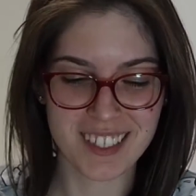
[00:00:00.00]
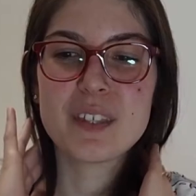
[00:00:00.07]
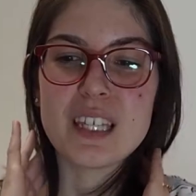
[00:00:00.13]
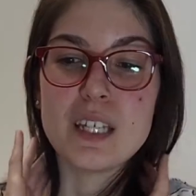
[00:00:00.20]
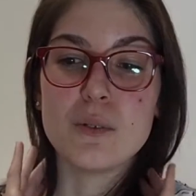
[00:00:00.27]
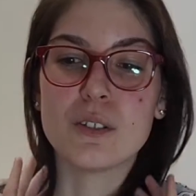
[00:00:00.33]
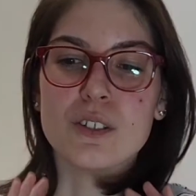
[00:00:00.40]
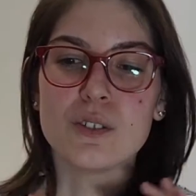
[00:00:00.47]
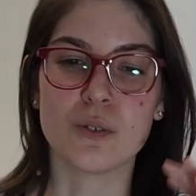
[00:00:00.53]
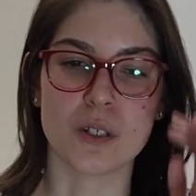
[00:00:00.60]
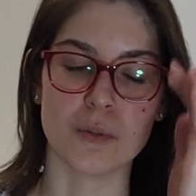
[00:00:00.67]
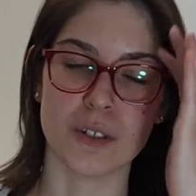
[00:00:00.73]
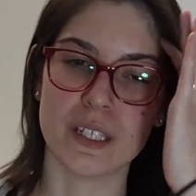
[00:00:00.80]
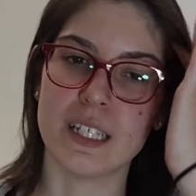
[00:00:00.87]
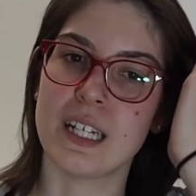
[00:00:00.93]
He was
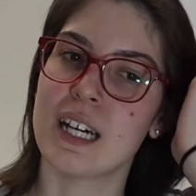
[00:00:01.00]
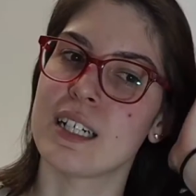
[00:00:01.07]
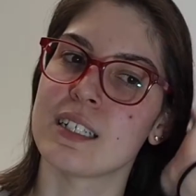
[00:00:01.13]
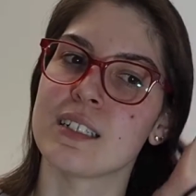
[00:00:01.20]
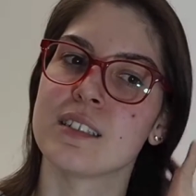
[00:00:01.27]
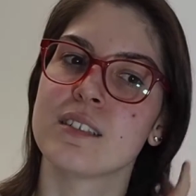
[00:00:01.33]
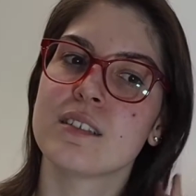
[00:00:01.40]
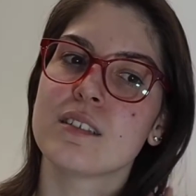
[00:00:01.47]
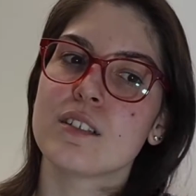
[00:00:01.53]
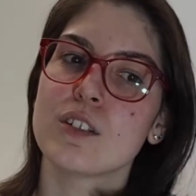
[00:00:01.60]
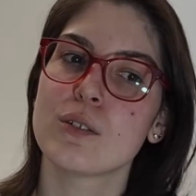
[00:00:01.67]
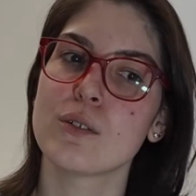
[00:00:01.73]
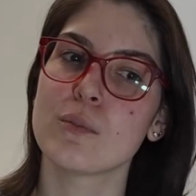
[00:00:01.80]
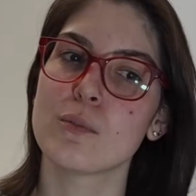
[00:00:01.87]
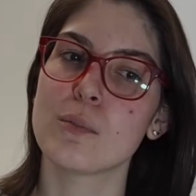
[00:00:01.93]
adorable. He had
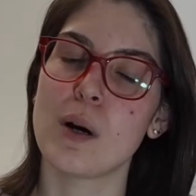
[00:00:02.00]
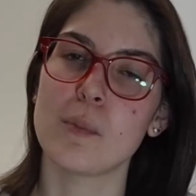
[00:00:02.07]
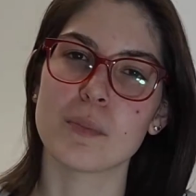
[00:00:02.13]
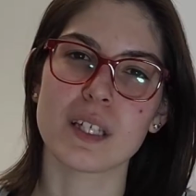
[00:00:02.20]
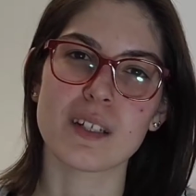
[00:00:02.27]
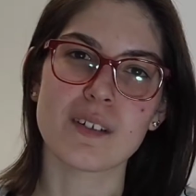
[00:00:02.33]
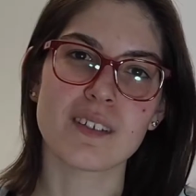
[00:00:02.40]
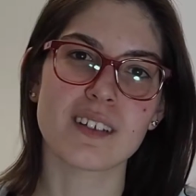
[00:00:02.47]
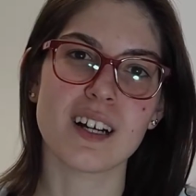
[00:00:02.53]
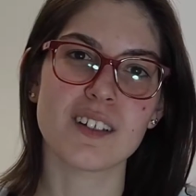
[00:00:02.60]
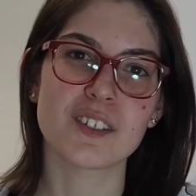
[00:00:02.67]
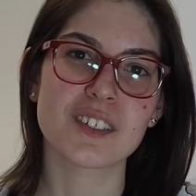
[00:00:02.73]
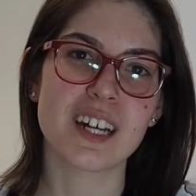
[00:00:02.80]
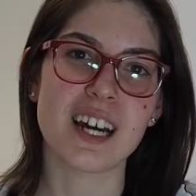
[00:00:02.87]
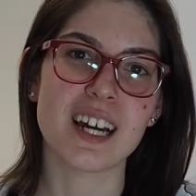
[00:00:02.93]
pumpkin
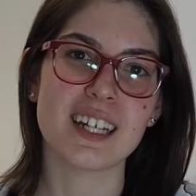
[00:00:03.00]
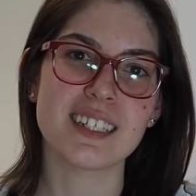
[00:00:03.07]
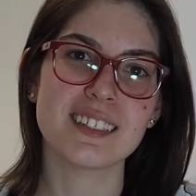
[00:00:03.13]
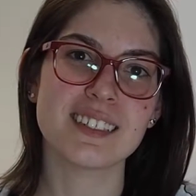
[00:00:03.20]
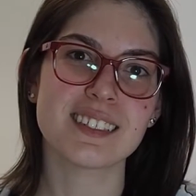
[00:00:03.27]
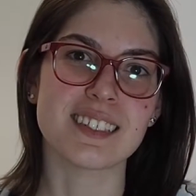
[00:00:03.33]
colored eyes,